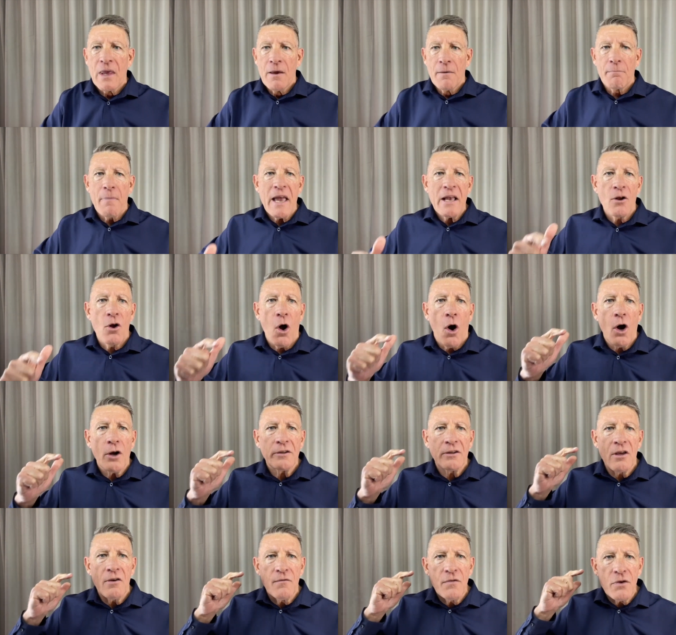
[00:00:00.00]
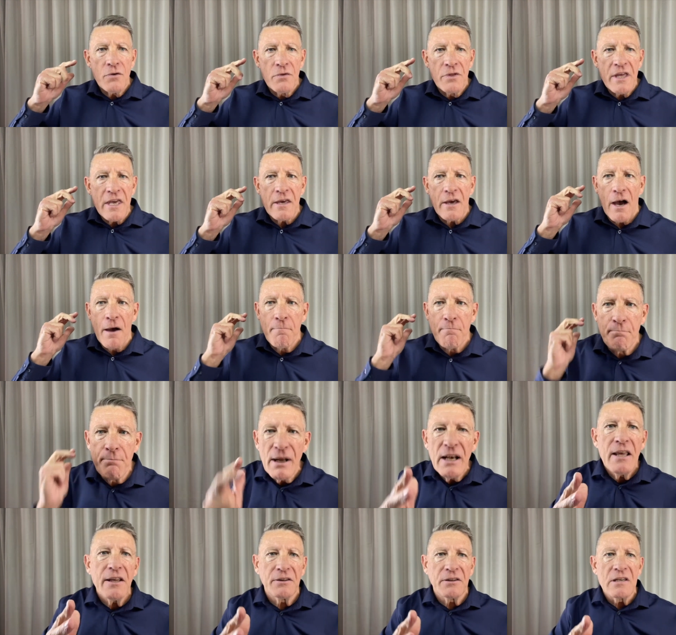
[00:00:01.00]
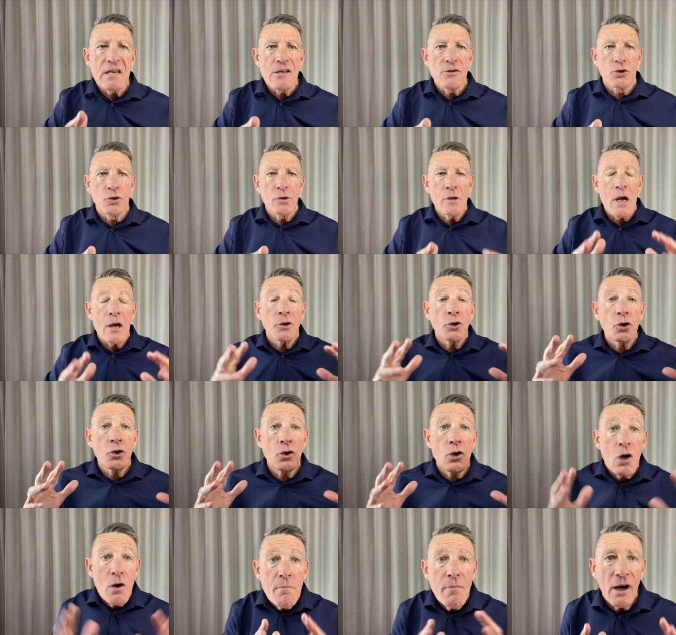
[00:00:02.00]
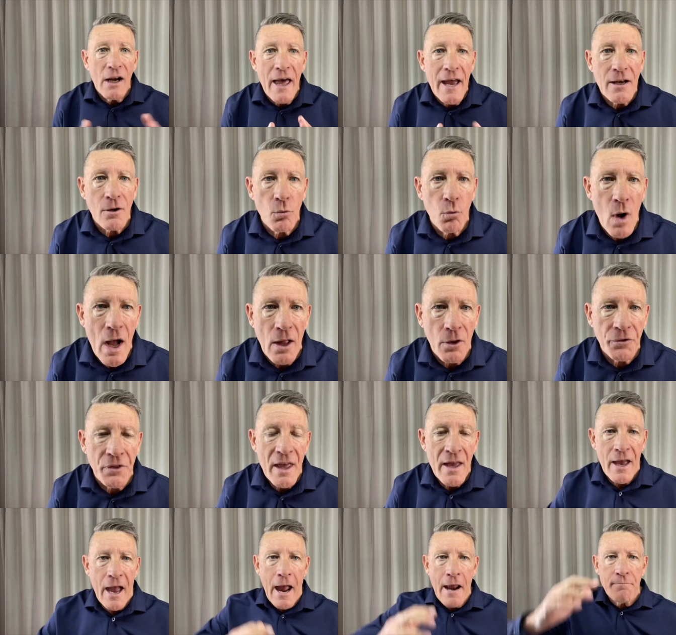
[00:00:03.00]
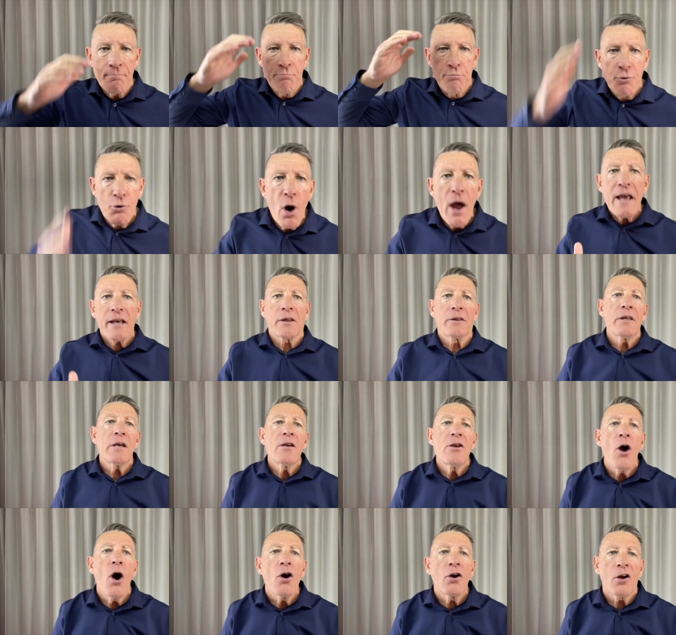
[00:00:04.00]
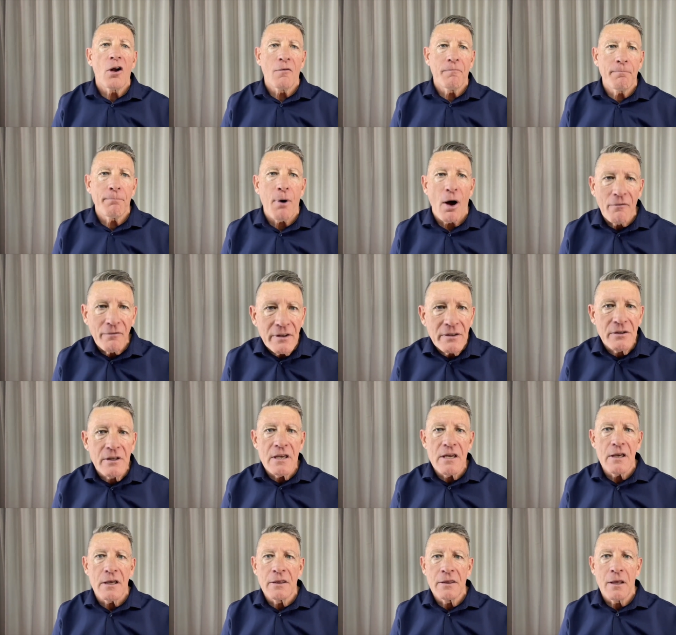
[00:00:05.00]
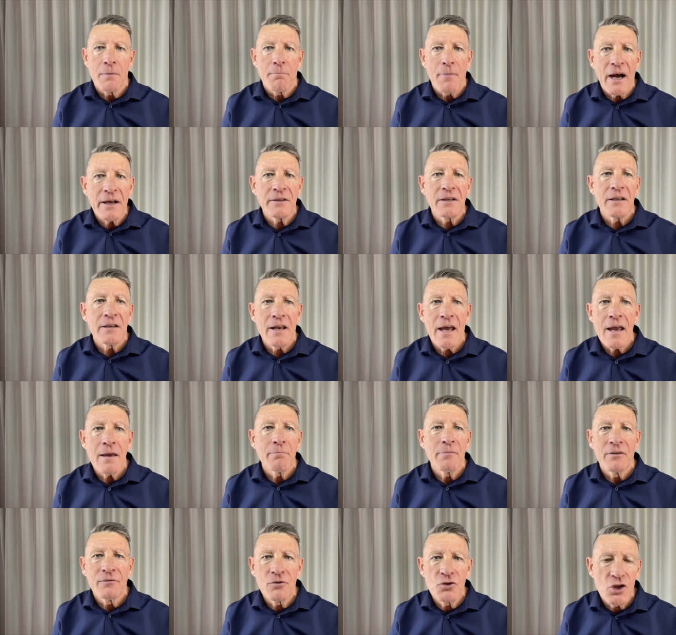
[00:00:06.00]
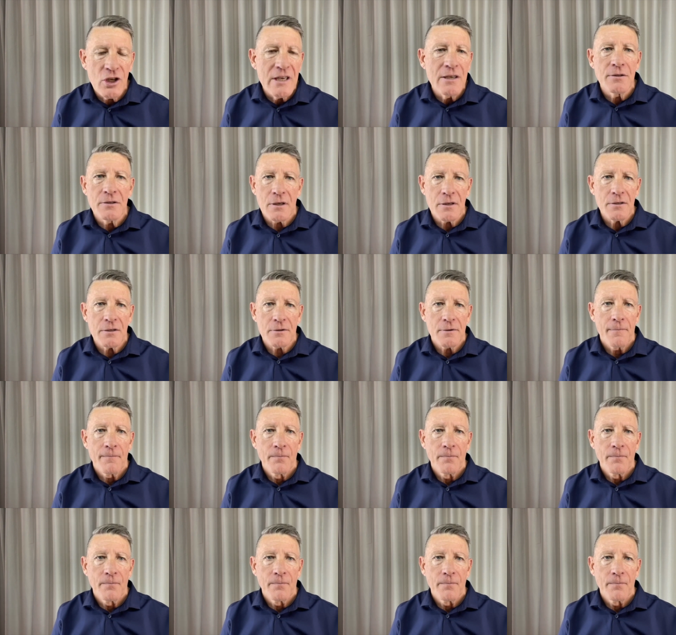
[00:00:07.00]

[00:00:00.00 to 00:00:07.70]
May God give you the ability to accumulate wealth and break the yoke of poverty in the mighty name of Jesus.